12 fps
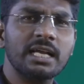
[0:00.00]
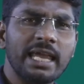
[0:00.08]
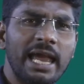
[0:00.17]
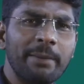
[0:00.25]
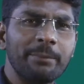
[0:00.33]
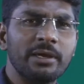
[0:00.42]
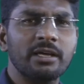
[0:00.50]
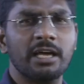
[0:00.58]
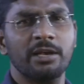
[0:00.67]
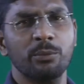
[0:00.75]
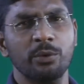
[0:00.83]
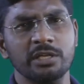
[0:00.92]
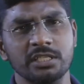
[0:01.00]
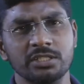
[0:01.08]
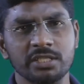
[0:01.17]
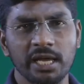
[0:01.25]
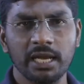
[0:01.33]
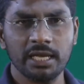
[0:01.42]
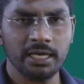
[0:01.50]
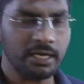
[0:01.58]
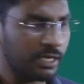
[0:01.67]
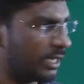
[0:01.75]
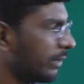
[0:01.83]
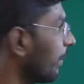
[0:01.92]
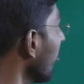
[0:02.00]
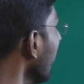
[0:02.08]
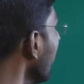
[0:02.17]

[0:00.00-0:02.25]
capping and where is a tailing here.